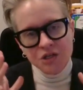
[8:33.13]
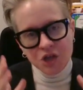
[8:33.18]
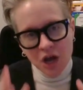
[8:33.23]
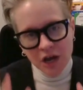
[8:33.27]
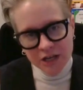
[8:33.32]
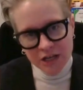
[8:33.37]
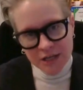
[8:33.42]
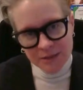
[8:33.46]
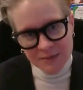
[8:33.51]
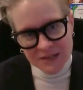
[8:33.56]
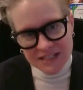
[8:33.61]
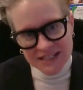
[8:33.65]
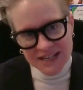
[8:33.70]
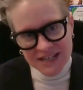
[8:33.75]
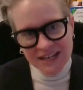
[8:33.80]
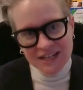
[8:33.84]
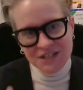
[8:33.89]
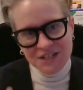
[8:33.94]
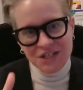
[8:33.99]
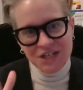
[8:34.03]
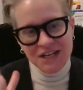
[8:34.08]

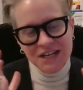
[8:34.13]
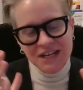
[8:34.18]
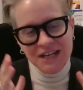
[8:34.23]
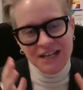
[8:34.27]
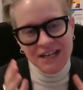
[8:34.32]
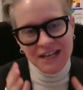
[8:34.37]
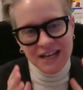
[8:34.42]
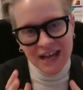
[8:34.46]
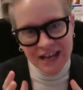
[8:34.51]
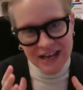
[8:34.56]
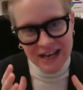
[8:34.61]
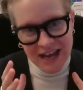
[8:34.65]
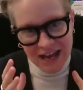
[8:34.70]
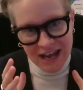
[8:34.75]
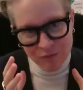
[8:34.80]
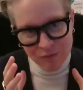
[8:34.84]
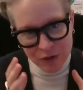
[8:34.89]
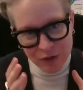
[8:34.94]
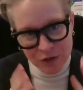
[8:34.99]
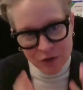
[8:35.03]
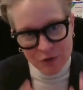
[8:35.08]
documentation
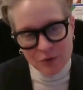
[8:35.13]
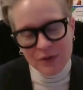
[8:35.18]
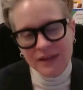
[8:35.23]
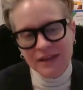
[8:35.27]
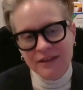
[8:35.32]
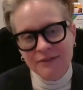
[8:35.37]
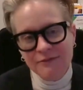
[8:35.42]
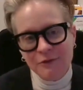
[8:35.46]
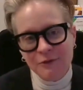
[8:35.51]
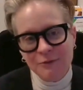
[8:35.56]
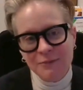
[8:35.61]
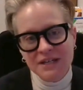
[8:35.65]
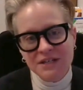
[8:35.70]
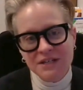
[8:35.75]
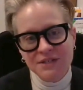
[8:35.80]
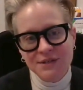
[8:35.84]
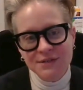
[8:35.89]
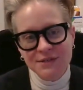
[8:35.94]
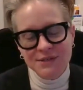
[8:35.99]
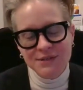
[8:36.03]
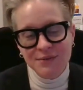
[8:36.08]
and renewal
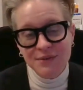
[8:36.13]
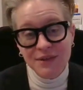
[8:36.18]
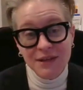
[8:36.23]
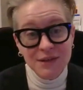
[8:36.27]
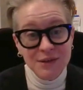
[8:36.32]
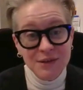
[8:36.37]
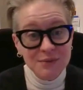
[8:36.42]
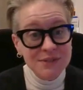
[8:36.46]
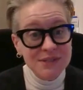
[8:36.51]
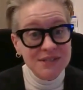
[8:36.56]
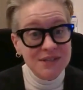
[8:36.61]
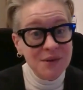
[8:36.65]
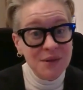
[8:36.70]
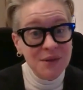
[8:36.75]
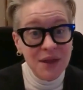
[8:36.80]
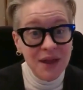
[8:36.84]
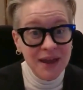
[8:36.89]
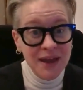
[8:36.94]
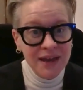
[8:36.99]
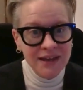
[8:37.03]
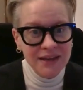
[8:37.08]
information so that you as a
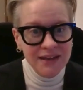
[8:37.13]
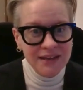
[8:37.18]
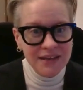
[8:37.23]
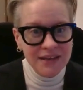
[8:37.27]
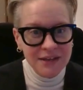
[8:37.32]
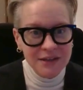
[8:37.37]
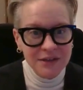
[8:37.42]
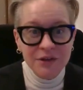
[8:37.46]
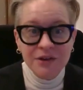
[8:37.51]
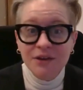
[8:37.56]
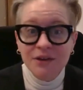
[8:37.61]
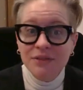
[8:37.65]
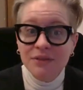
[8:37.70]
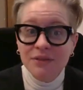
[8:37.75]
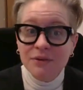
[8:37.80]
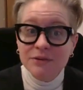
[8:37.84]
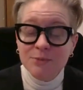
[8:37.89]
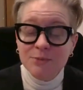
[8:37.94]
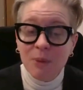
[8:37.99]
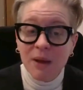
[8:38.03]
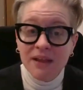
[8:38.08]
client can look at
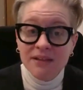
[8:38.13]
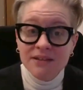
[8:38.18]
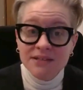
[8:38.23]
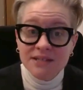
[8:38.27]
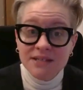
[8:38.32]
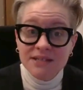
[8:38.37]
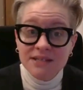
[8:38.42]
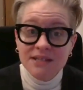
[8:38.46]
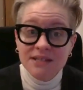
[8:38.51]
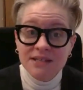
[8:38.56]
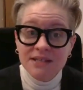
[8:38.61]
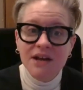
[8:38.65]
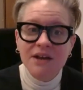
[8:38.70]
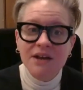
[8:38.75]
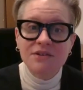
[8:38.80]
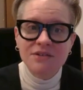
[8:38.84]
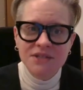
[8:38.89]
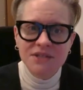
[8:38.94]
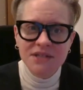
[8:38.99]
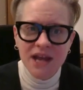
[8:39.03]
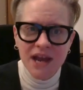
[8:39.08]
those policies and
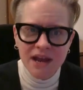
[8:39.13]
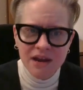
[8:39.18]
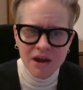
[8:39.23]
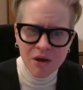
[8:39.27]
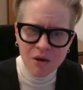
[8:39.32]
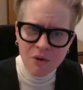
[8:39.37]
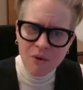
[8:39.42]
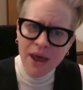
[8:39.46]
understand,